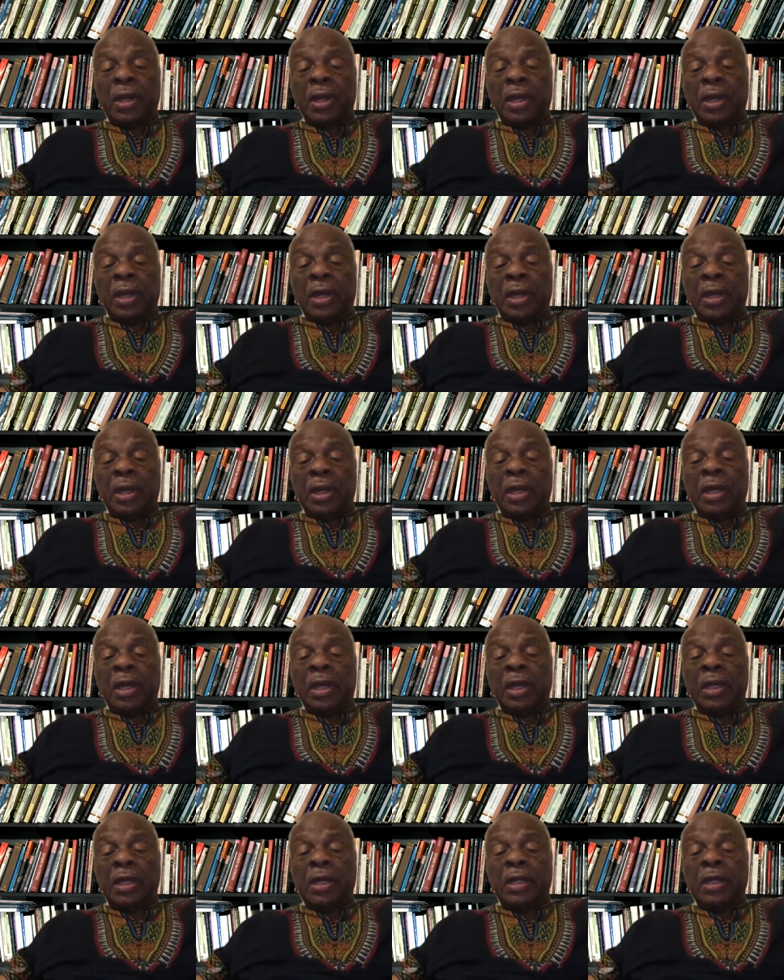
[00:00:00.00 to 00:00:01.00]
a
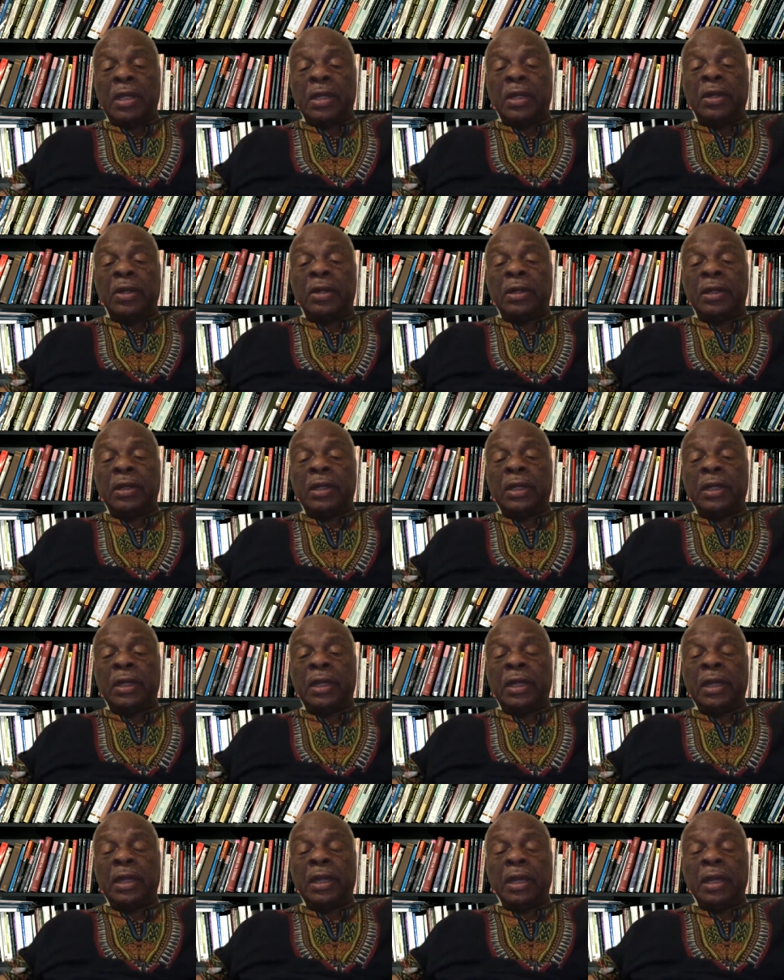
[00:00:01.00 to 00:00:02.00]
clearly
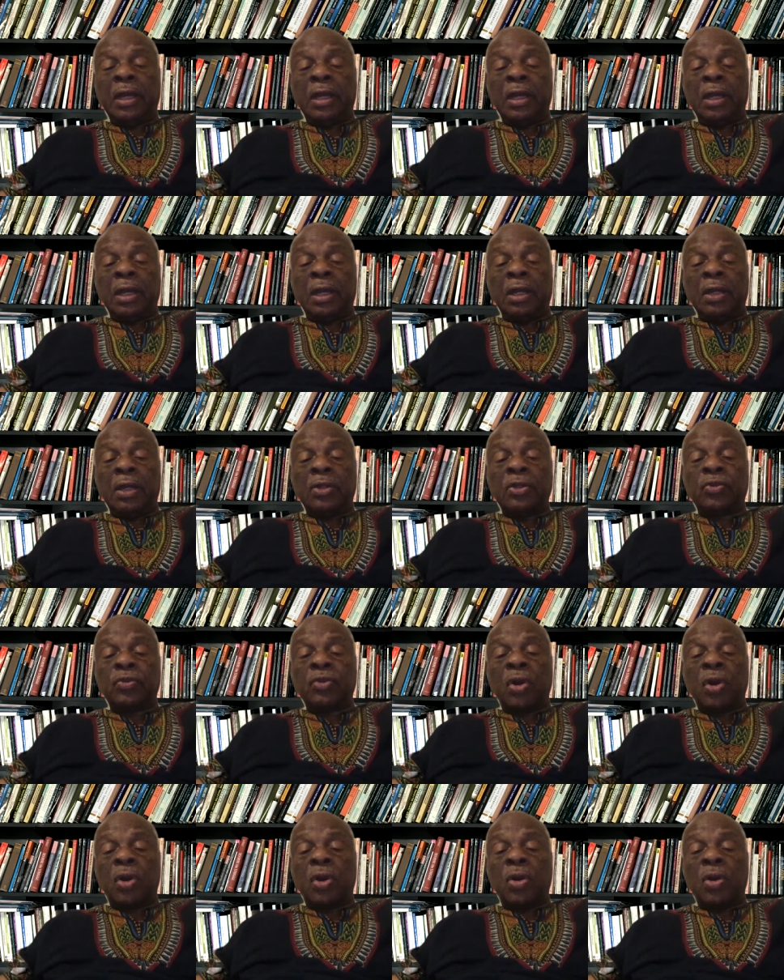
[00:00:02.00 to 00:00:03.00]

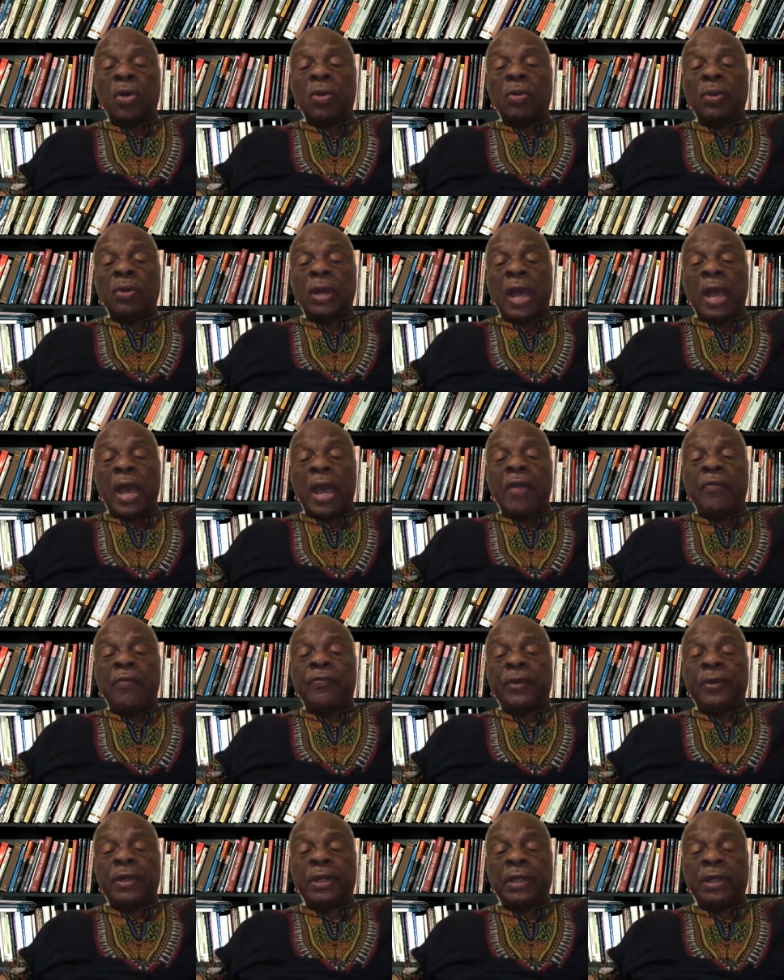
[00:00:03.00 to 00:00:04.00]
strong
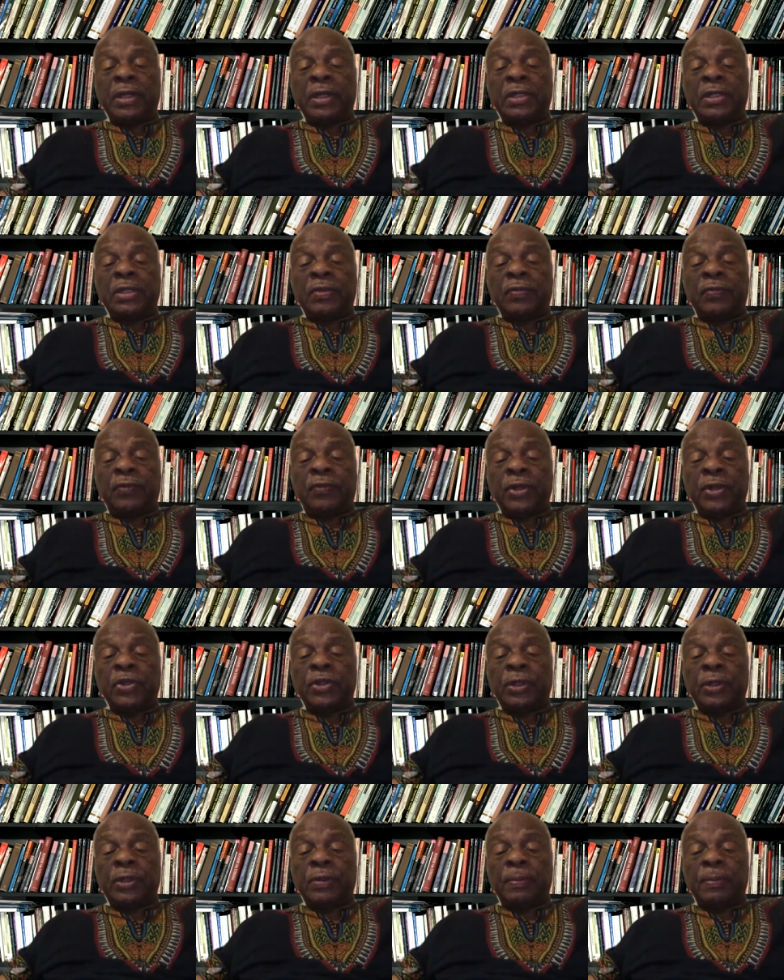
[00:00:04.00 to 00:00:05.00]
Africanist vision.
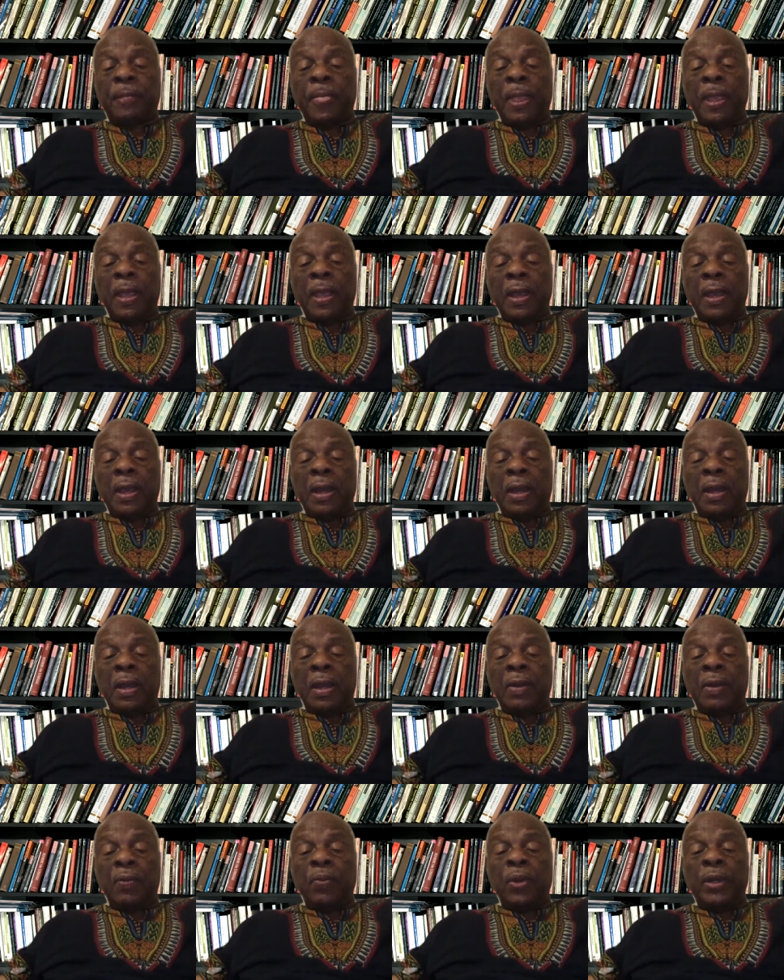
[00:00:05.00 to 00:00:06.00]

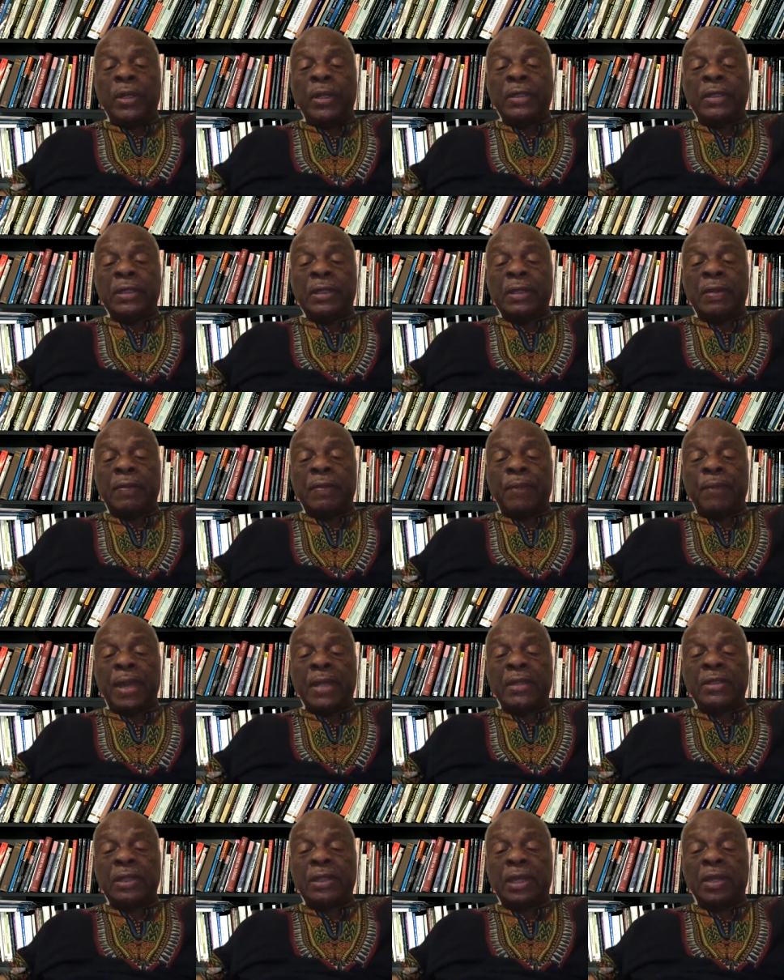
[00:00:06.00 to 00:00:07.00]
What is in the best
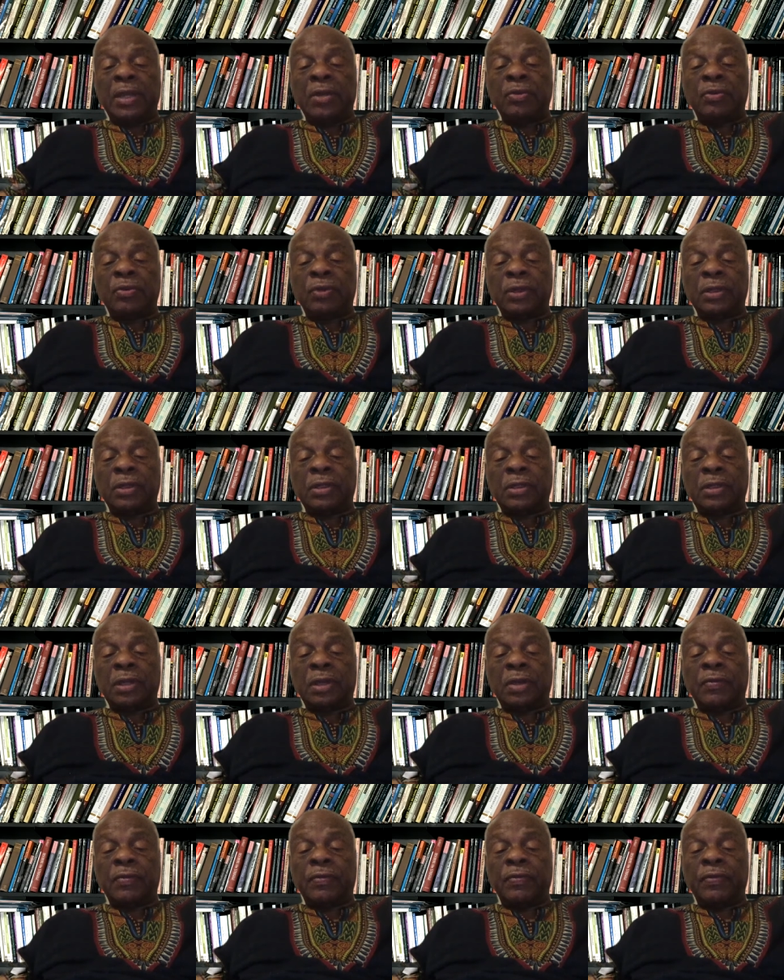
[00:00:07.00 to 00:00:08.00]
interest of
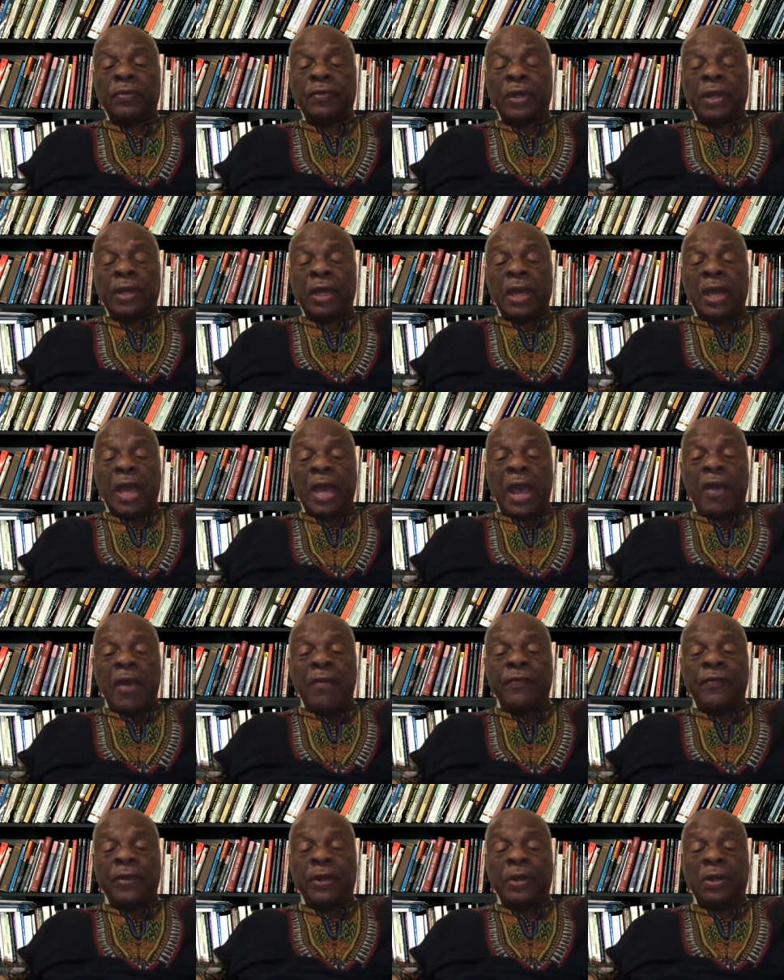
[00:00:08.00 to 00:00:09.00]

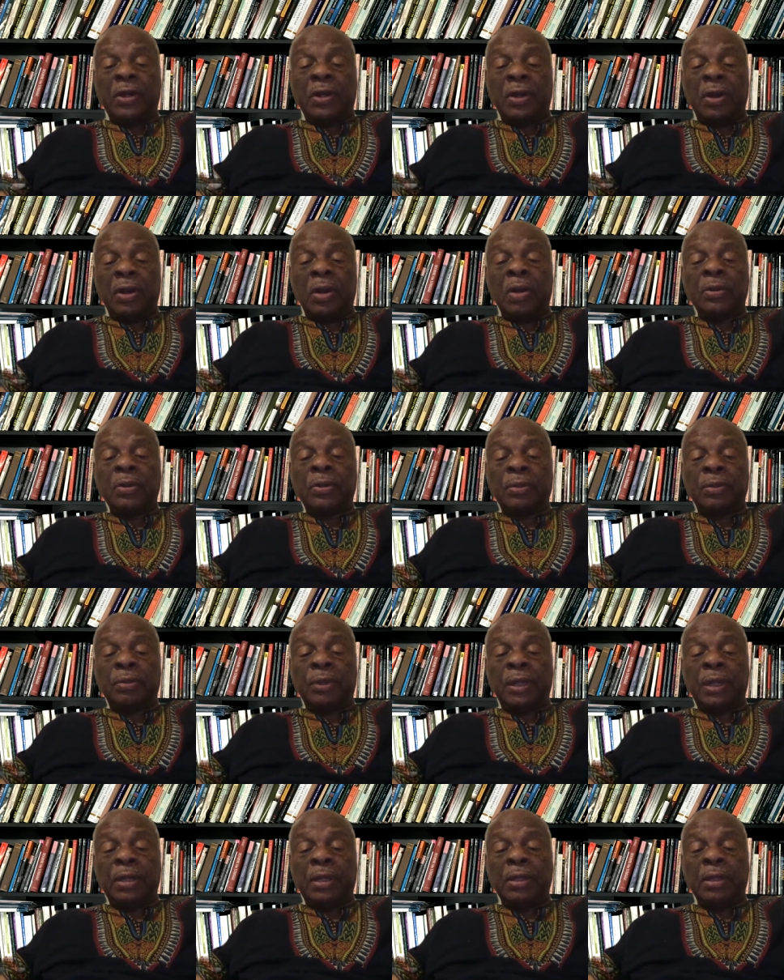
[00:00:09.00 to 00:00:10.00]
Africa ought to be the
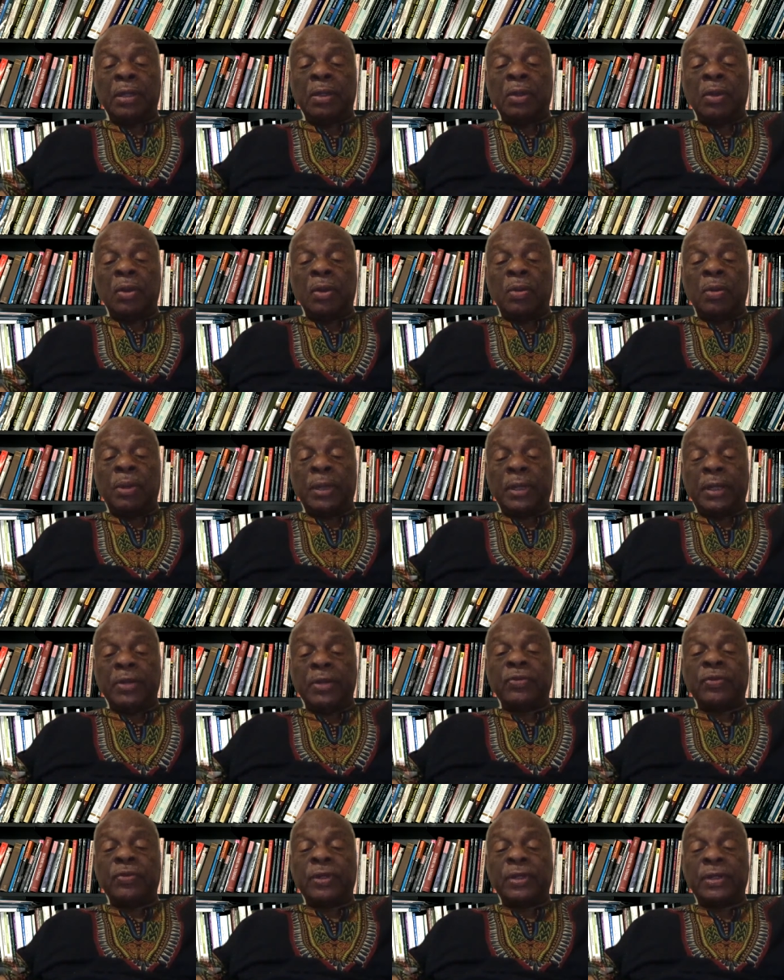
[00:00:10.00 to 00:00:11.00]
global
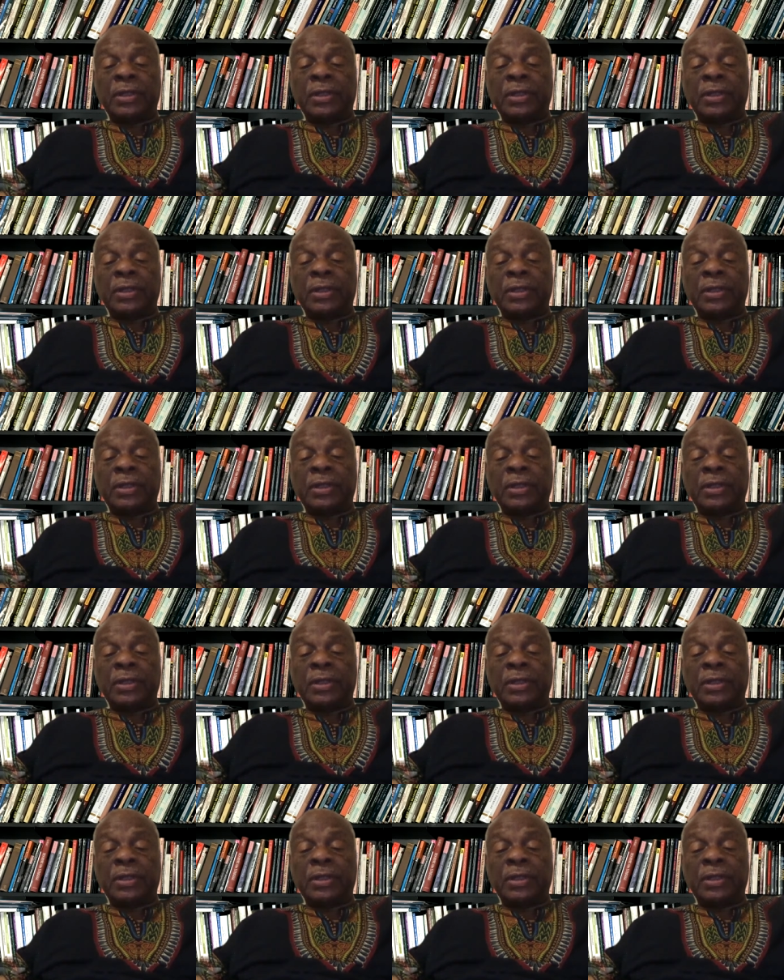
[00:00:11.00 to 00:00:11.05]
interest.